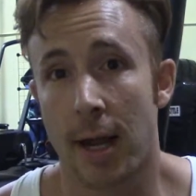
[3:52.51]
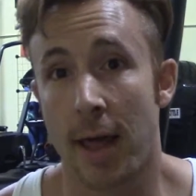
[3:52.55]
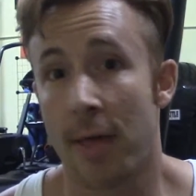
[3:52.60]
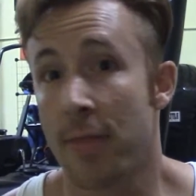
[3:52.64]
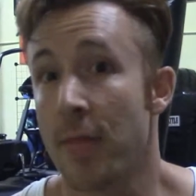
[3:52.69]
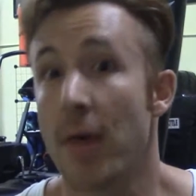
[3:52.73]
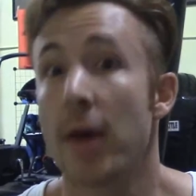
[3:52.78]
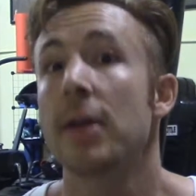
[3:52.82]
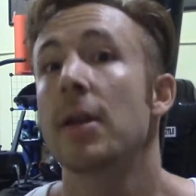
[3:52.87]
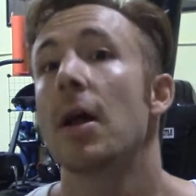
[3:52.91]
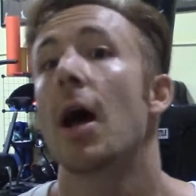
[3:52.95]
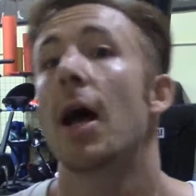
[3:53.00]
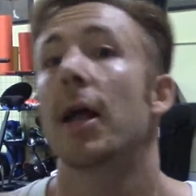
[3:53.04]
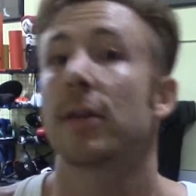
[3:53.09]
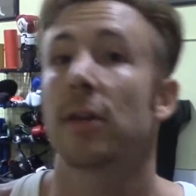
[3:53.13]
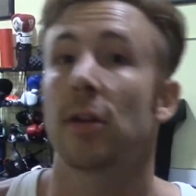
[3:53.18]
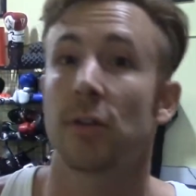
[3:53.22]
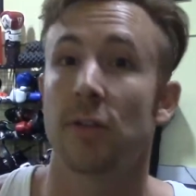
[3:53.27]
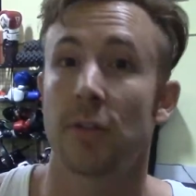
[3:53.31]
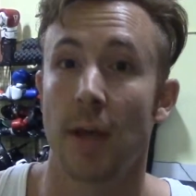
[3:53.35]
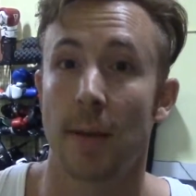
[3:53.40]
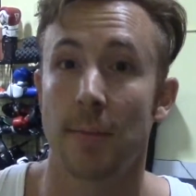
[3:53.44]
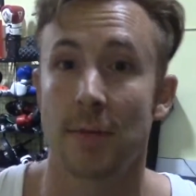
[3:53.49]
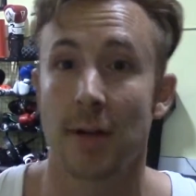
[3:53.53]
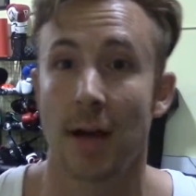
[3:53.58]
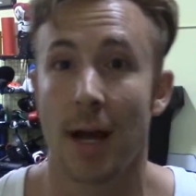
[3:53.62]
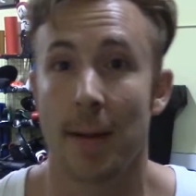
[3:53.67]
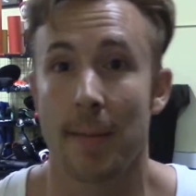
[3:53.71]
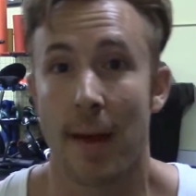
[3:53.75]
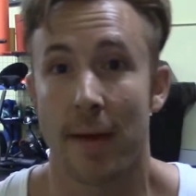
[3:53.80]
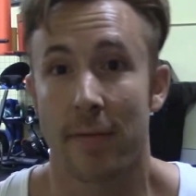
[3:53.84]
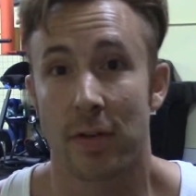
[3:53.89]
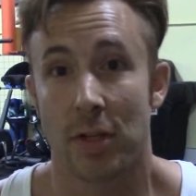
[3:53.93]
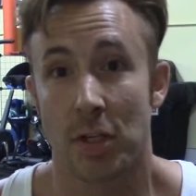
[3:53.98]
and then at the same
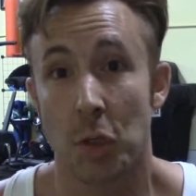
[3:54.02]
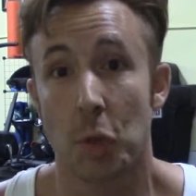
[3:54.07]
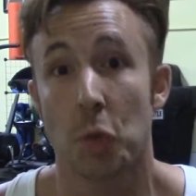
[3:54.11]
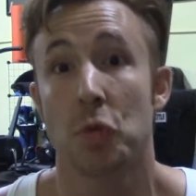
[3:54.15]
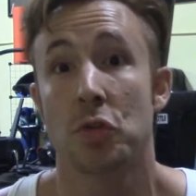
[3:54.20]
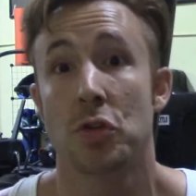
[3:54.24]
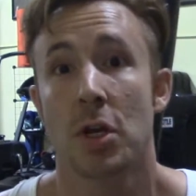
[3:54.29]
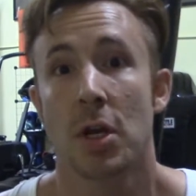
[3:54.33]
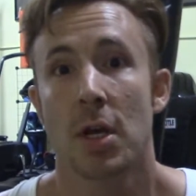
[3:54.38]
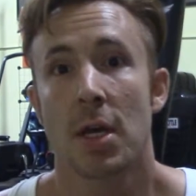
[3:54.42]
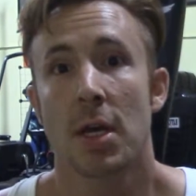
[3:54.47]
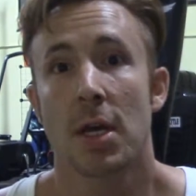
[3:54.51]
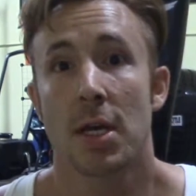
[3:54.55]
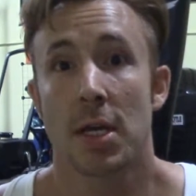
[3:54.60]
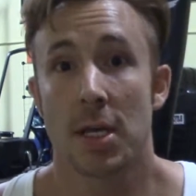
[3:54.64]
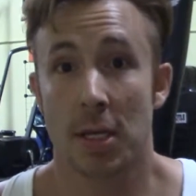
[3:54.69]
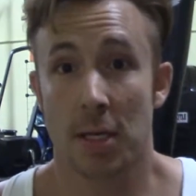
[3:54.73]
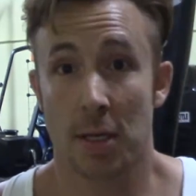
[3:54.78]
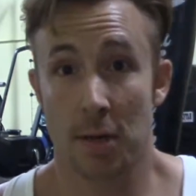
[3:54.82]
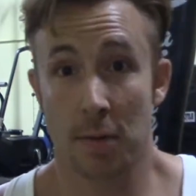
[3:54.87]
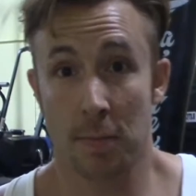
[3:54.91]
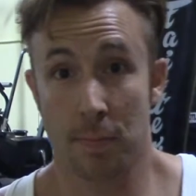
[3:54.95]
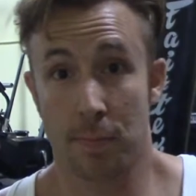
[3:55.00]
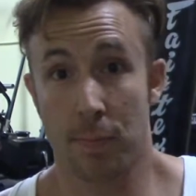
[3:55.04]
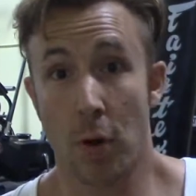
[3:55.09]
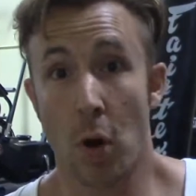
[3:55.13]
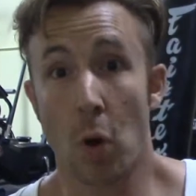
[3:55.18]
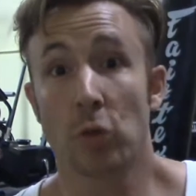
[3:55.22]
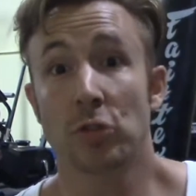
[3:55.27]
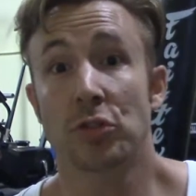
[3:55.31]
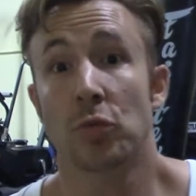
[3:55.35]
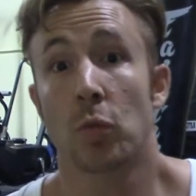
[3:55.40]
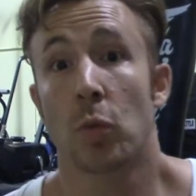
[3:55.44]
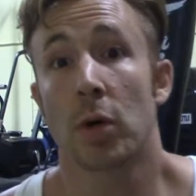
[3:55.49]
time have a huge
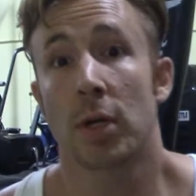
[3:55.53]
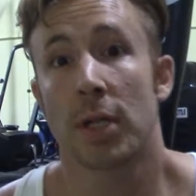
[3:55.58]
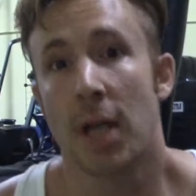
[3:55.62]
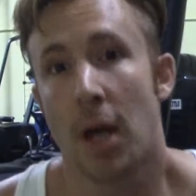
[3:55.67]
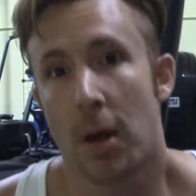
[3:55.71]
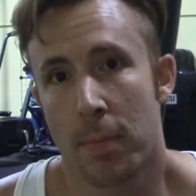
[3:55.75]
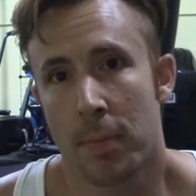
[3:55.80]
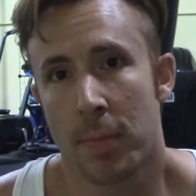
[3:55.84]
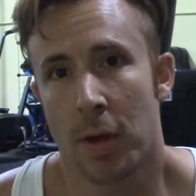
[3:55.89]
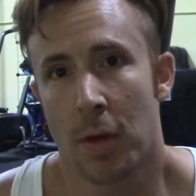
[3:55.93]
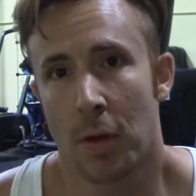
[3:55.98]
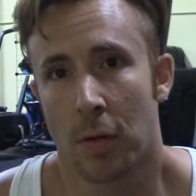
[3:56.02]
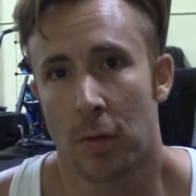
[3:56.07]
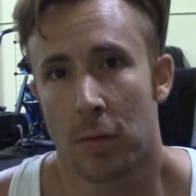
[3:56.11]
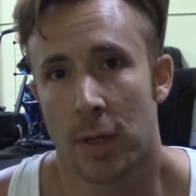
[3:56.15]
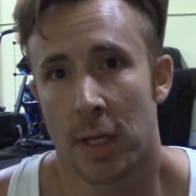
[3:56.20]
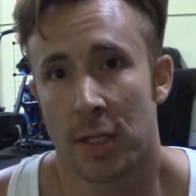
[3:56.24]
post-workout meal.